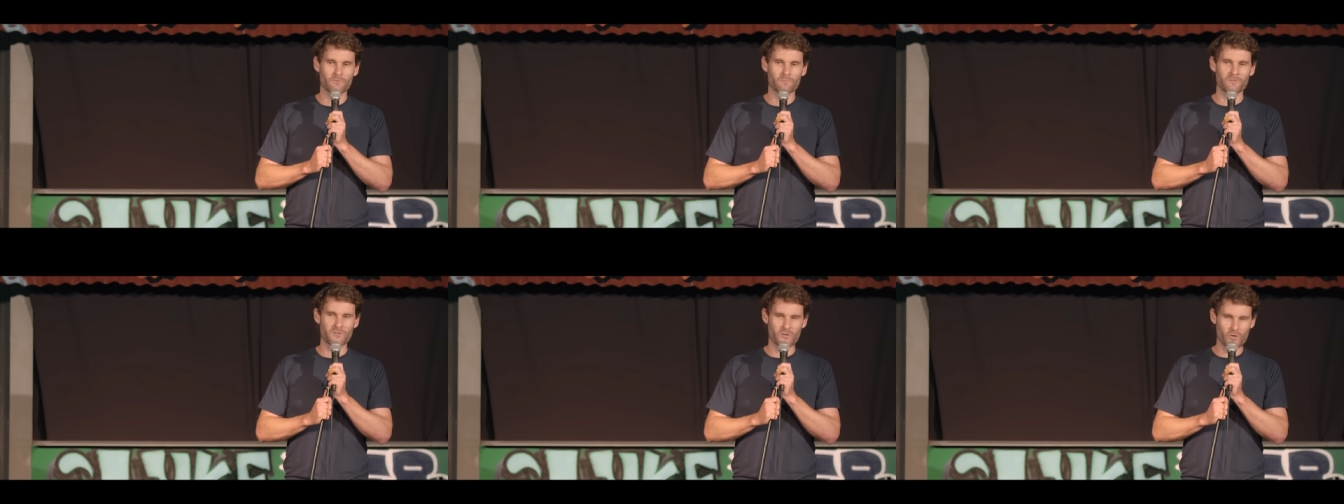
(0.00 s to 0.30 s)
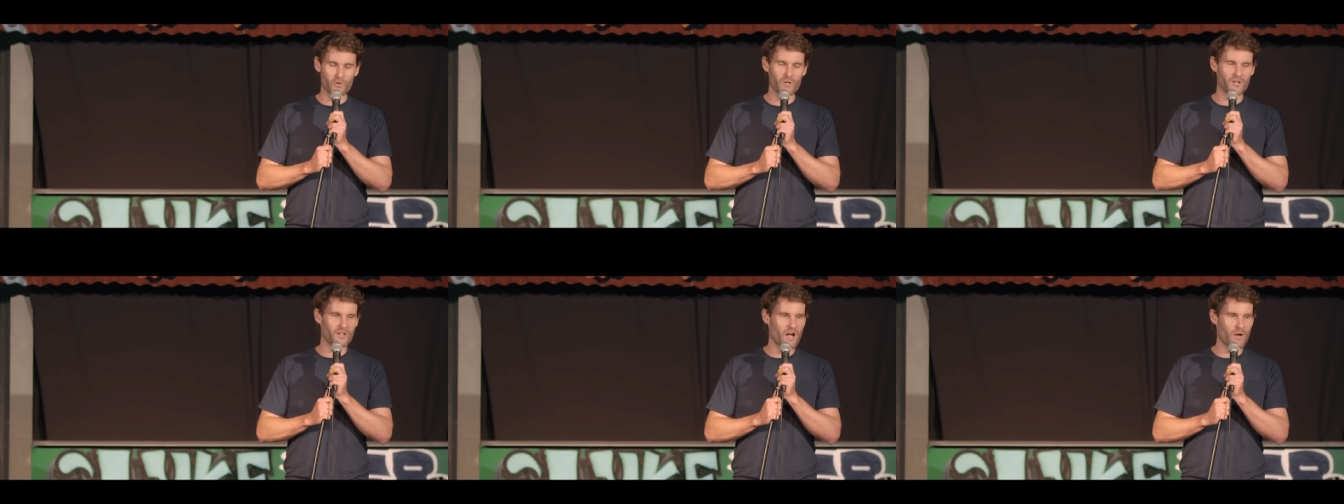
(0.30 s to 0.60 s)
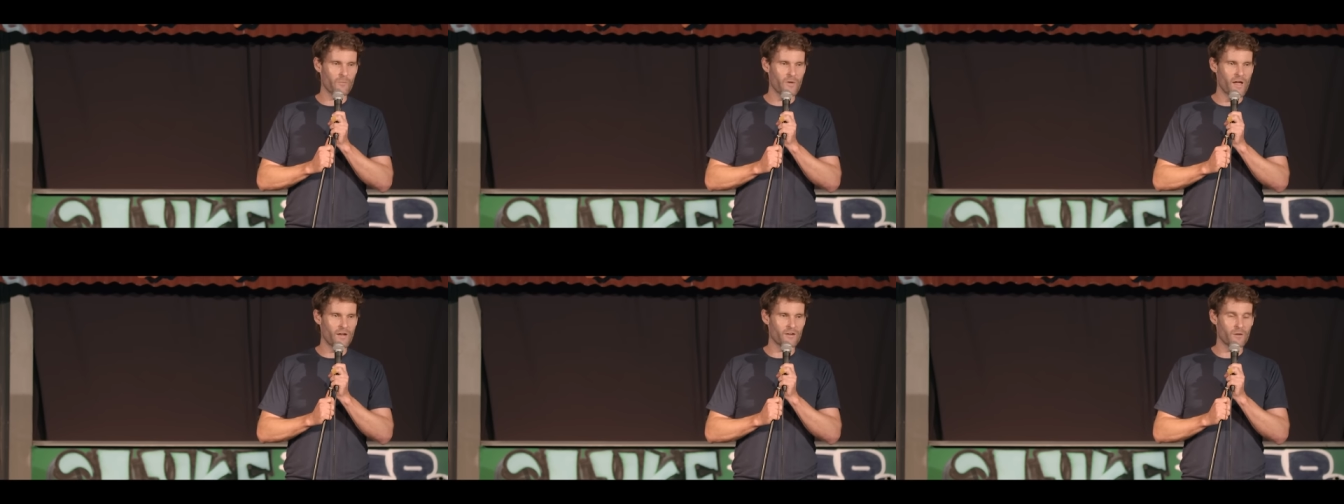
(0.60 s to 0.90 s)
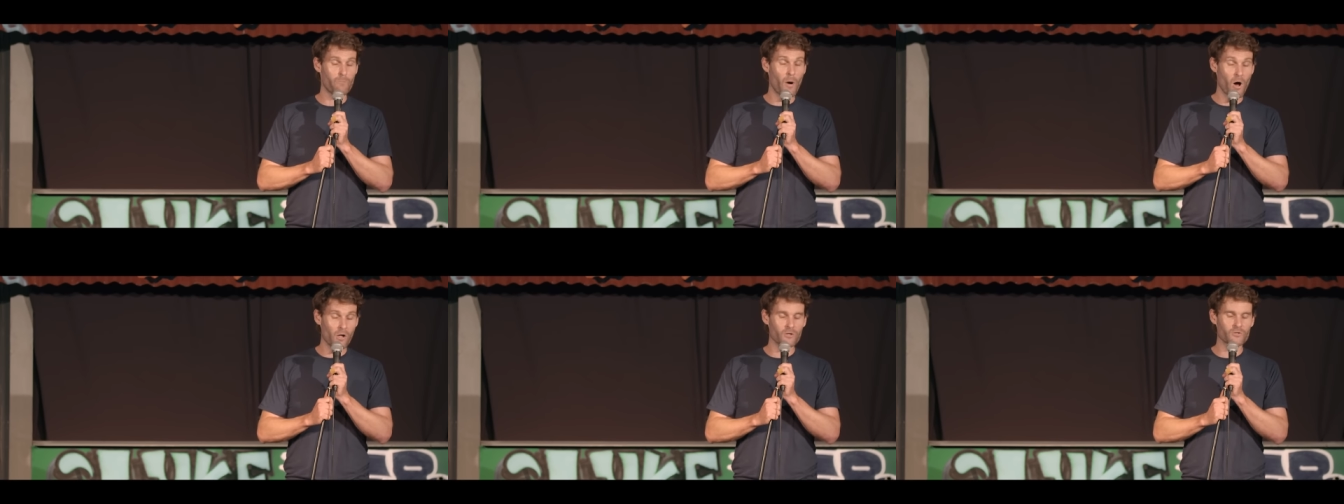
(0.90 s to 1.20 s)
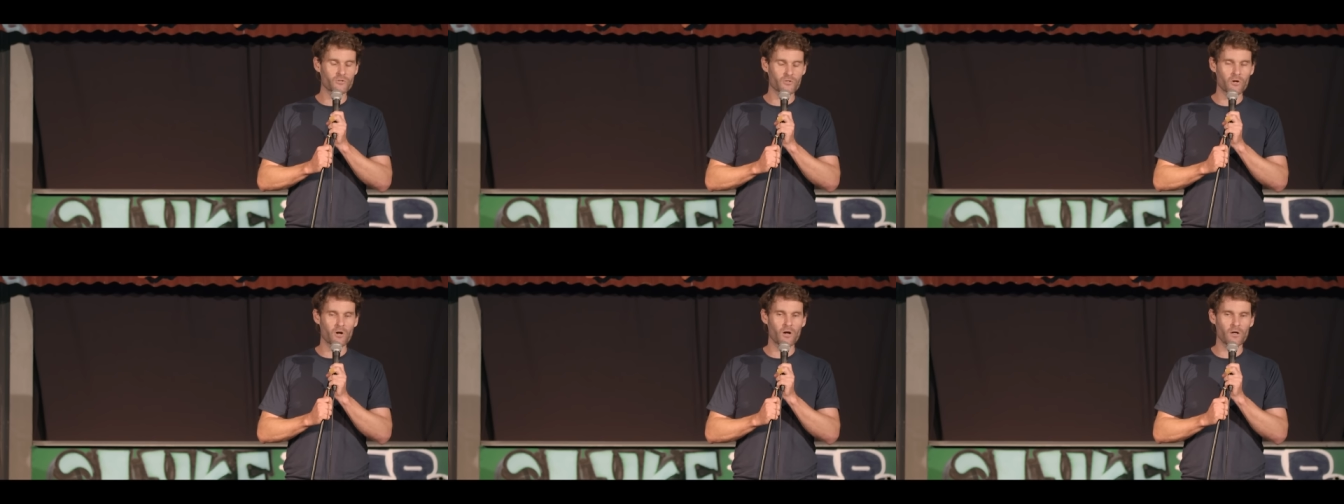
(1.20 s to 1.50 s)
for you to come out and
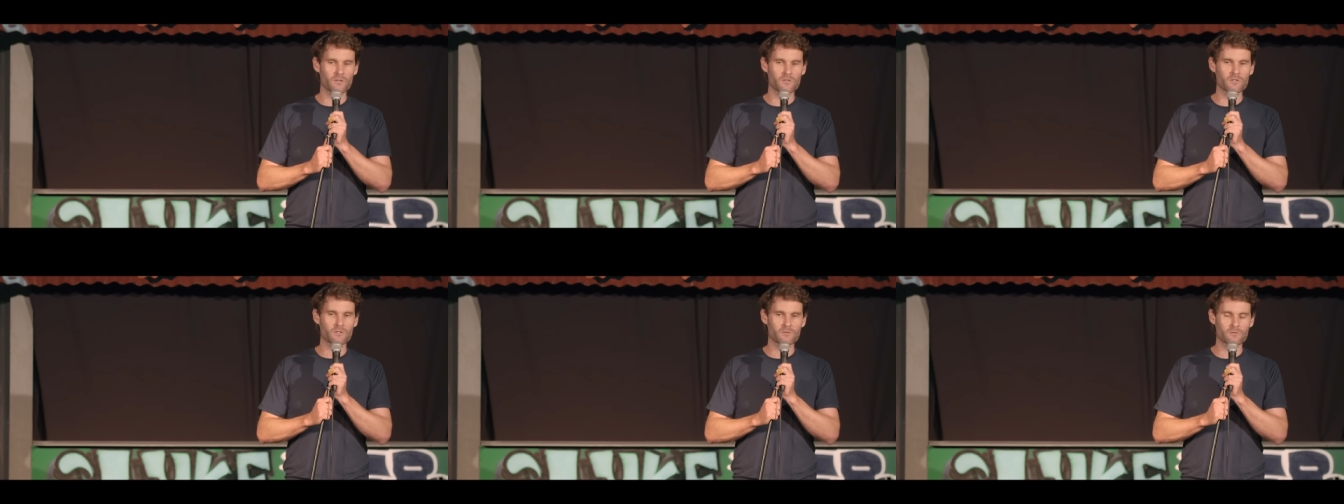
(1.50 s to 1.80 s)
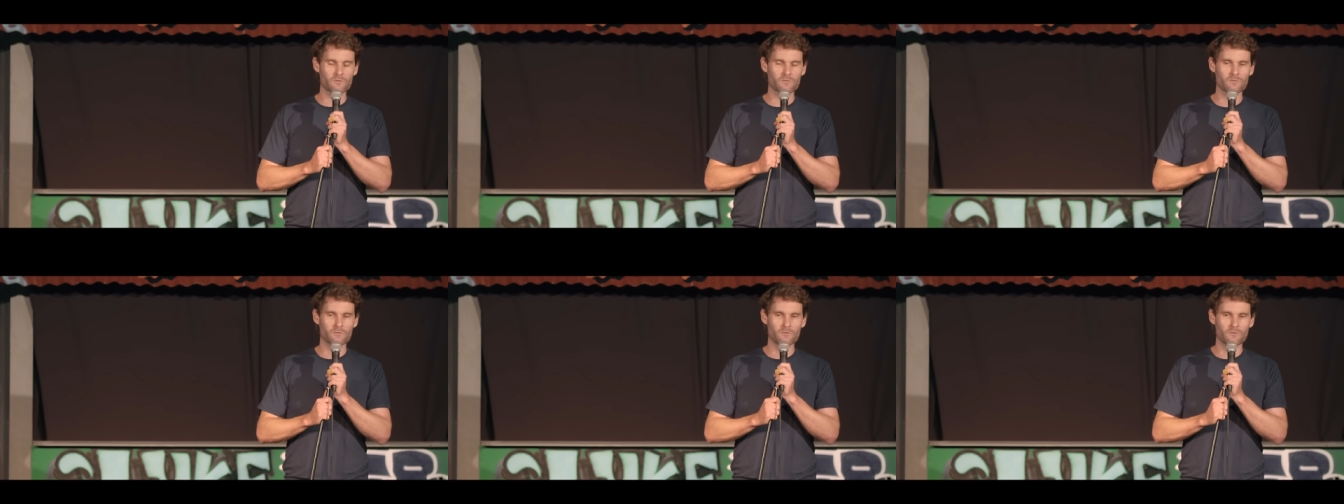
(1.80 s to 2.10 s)
apologise